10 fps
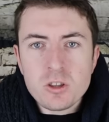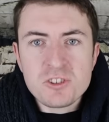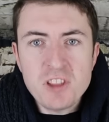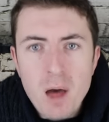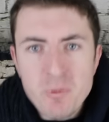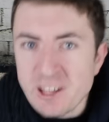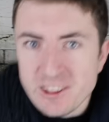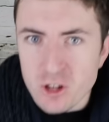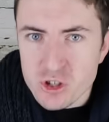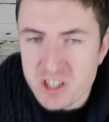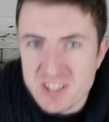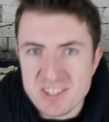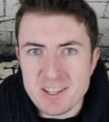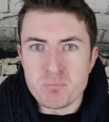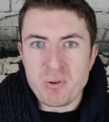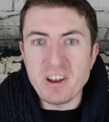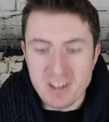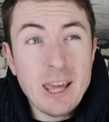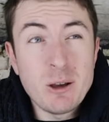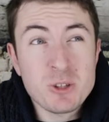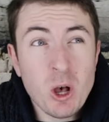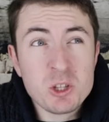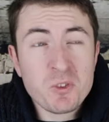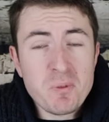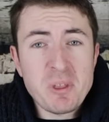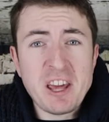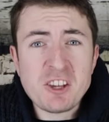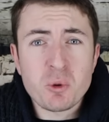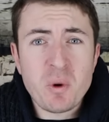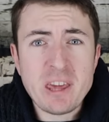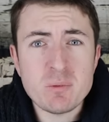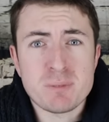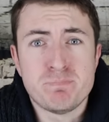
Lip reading: the snobbery didn't just exist in Britain. It was also from the nation where he was